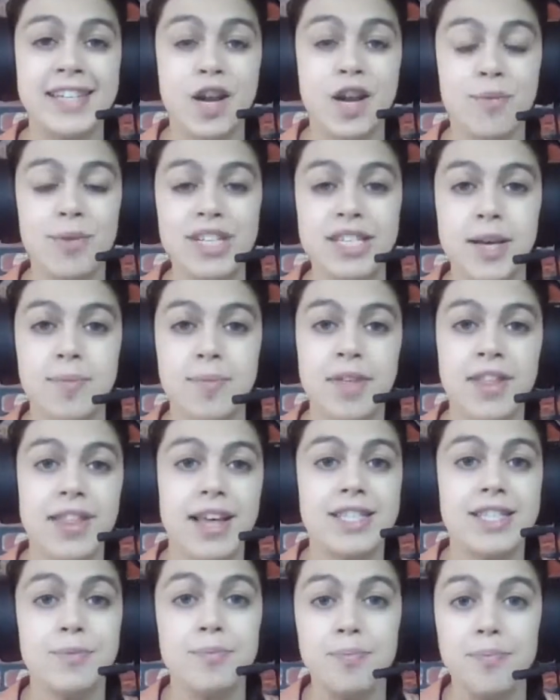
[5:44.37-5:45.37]
going to be something
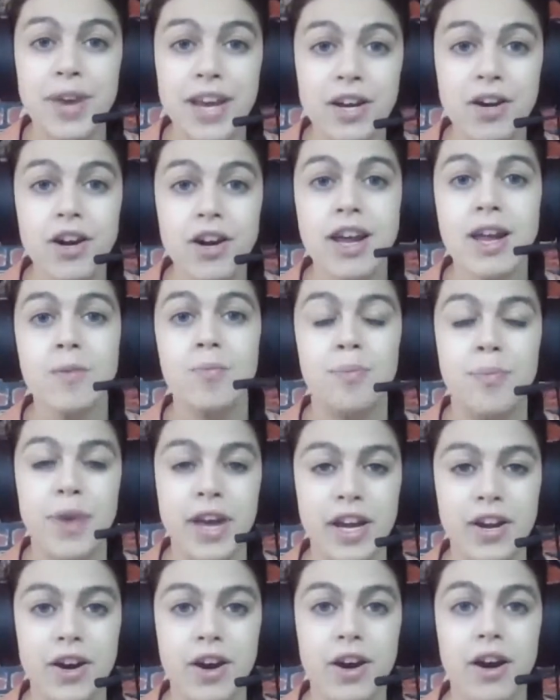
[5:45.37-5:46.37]
that's bigger and
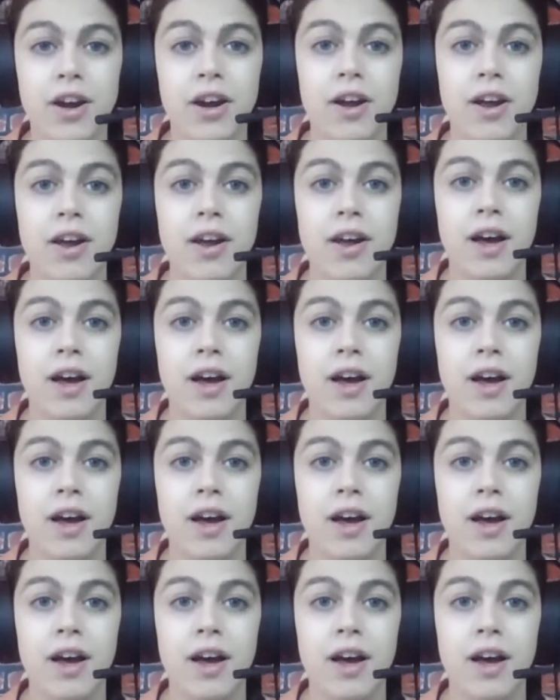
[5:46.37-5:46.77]
bigger,